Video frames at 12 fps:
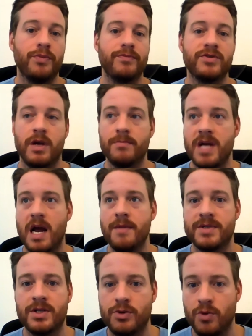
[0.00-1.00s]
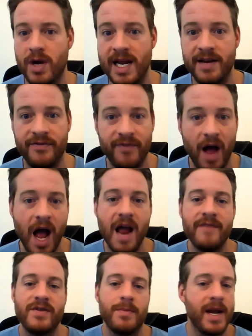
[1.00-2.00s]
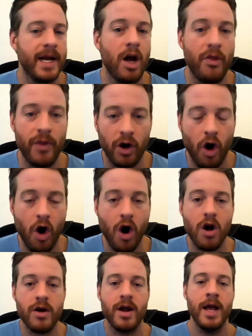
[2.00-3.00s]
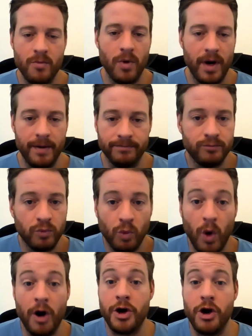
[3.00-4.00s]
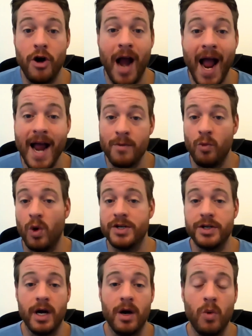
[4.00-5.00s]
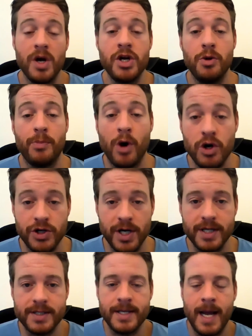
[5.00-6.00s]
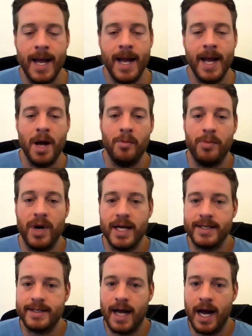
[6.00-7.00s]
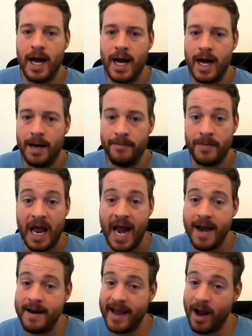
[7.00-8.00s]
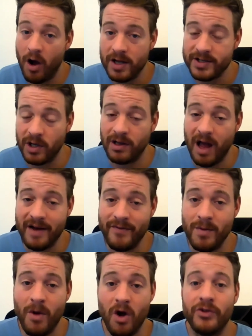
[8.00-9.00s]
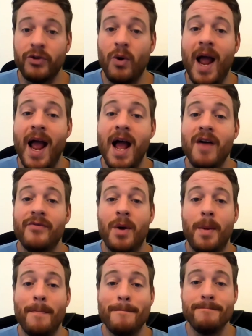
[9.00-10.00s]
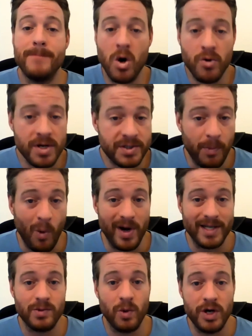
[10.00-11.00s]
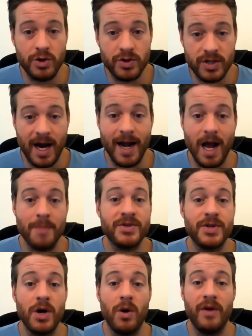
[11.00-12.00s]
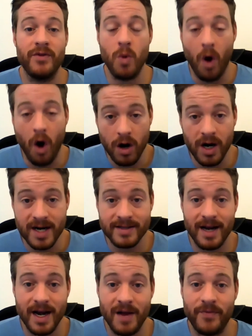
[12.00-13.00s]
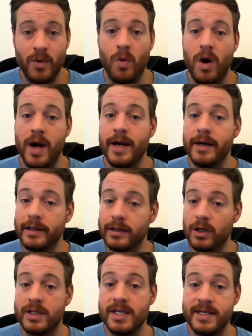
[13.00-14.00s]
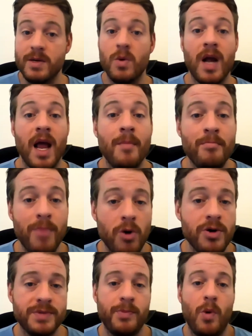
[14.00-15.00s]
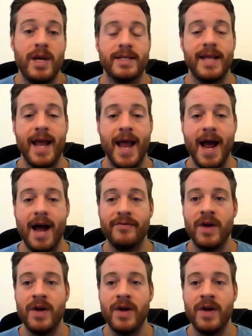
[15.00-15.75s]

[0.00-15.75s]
sometimes 3, 5, depending on the card and where you're at and what you purchase. But and they also, a lot of them also have bonus points when you sign up. So if you are going to sign up for one, look to see what kind of bonus points they have.